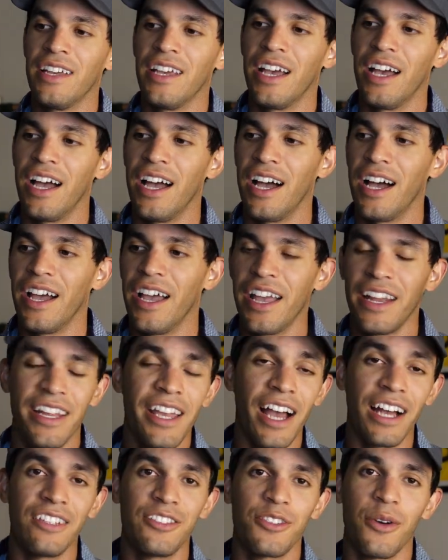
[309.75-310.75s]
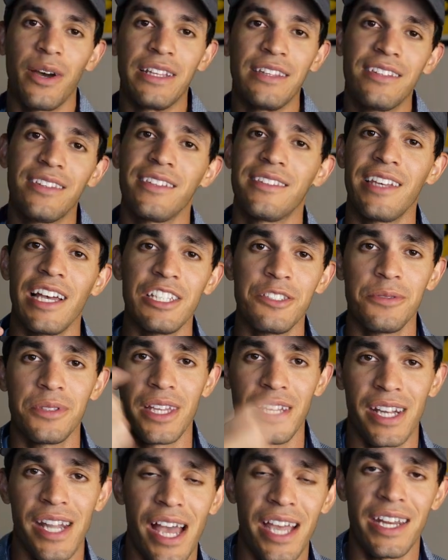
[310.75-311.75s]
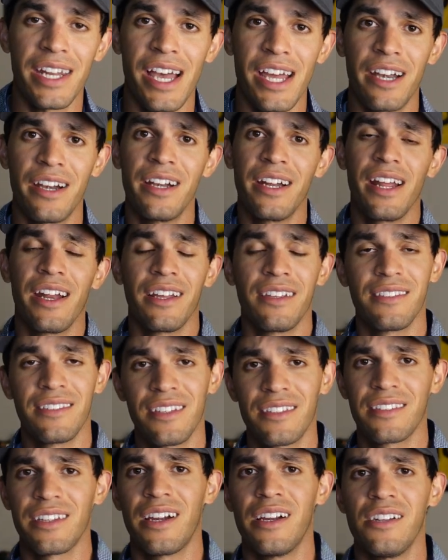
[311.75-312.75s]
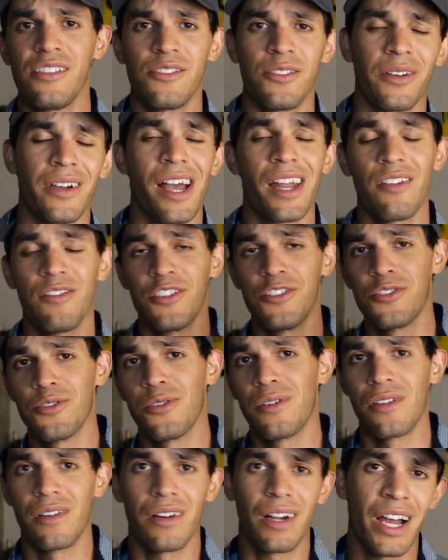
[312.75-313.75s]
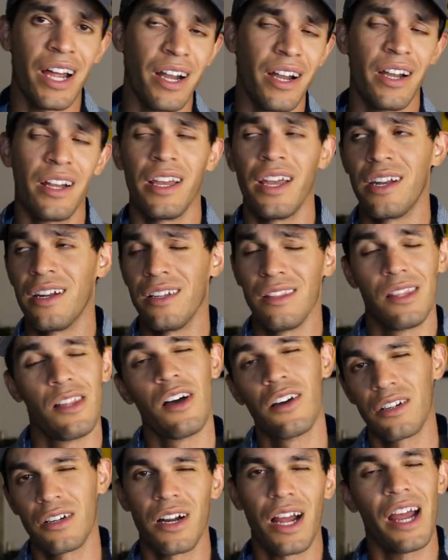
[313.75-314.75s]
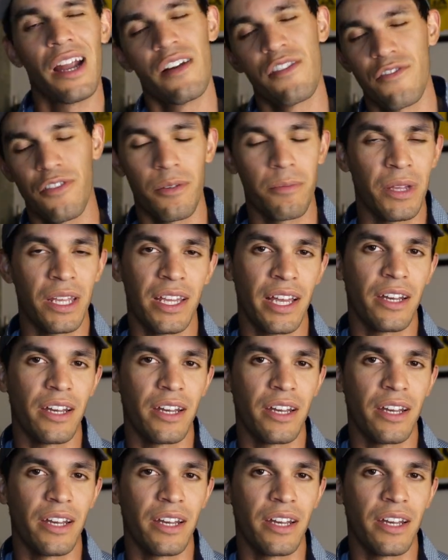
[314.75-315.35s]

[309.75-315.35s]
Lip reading: And yeah, so I did the test with a 9-iron and a 6-iron, so kind of a shorter iron and a longer iron for me.